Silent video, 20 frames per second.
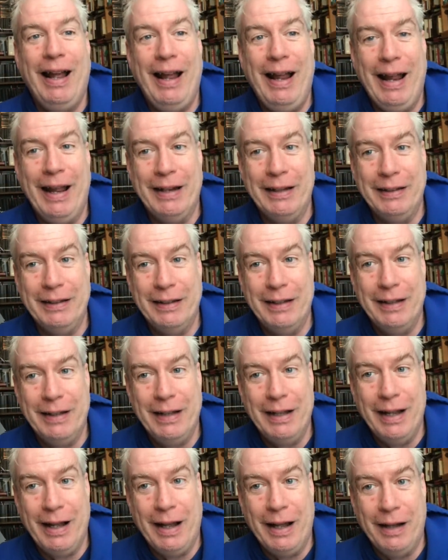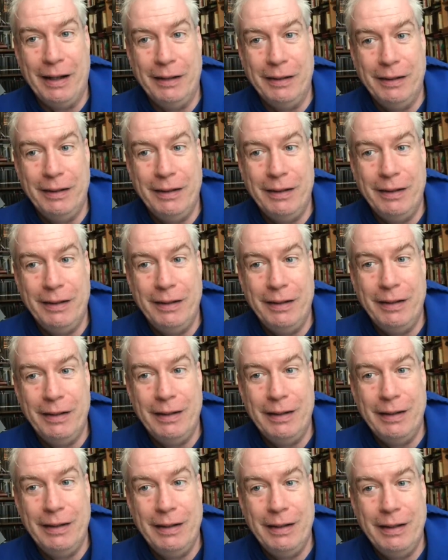And uh,
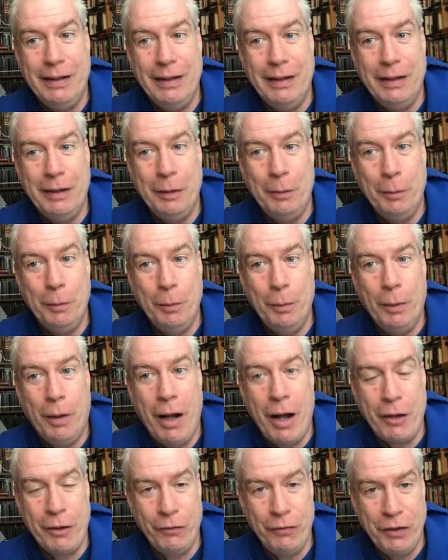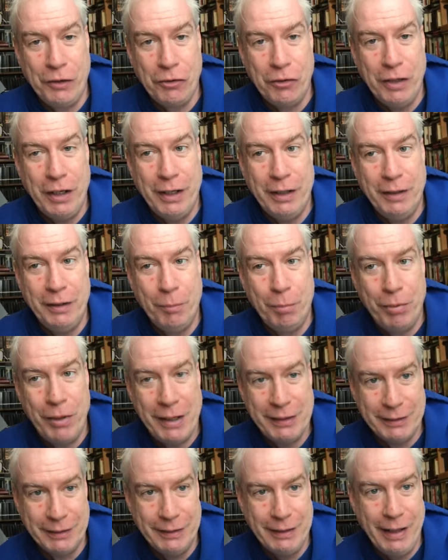autofiction in the
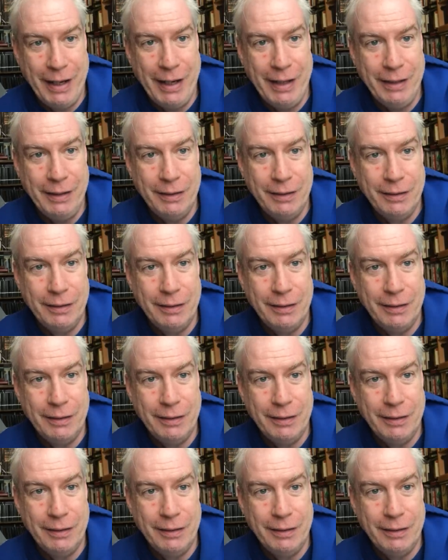present day